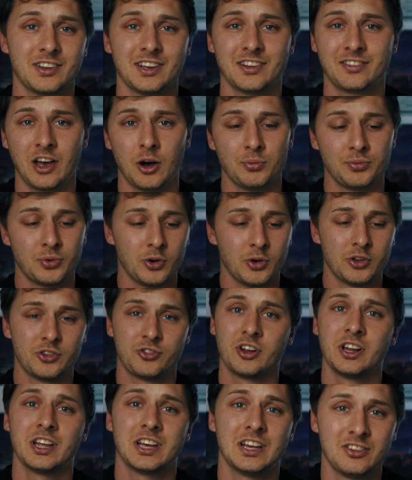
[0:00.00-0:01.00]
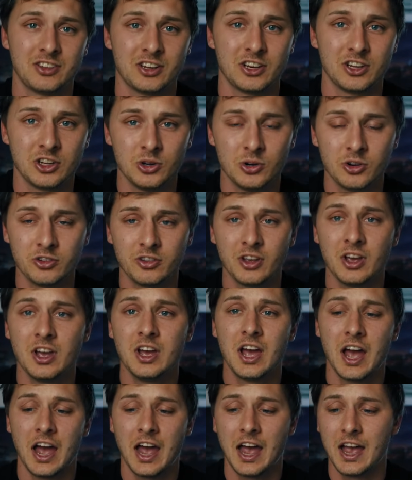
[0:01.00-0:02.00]
It's helpful, it's really easy to use,
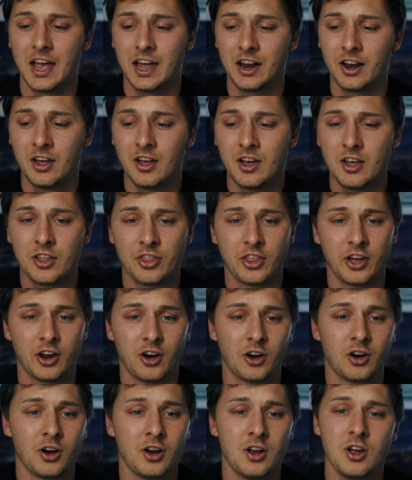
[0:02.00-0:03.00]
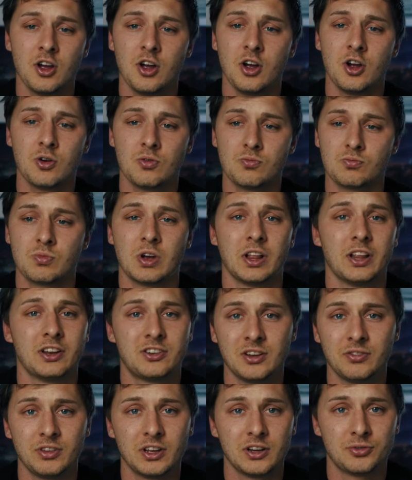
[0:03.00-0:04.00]
and they're
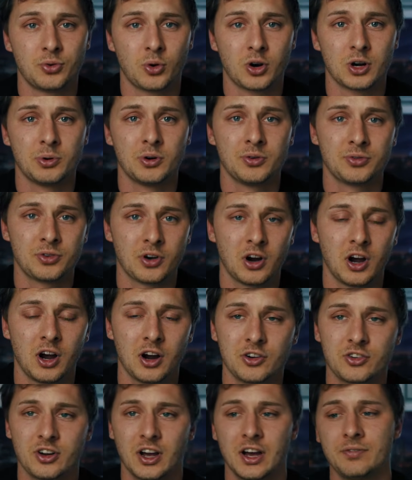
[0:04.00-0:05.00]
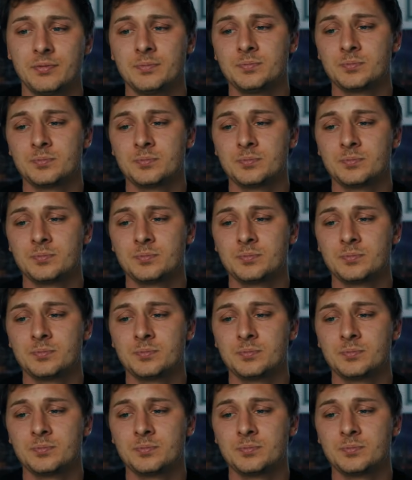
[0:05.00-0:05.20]
relatively affordable for a hard drive.